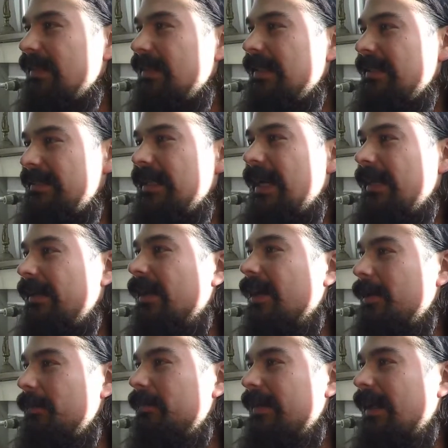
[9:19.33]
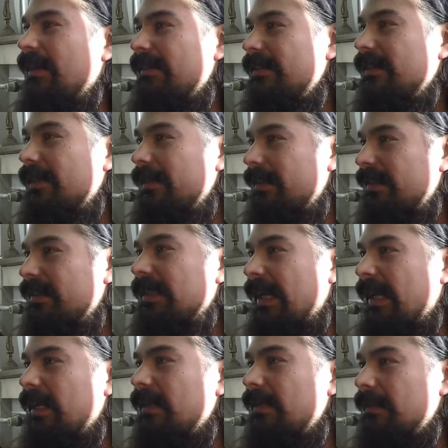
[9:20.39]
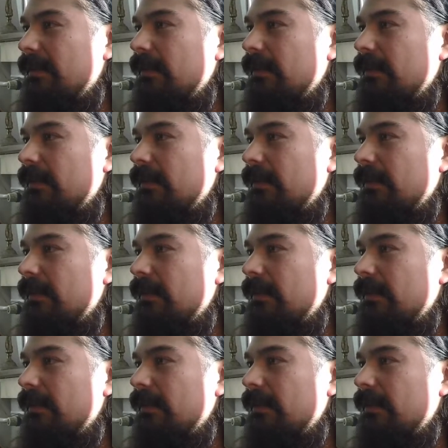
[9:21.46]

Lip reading: Links that up. Now you understand.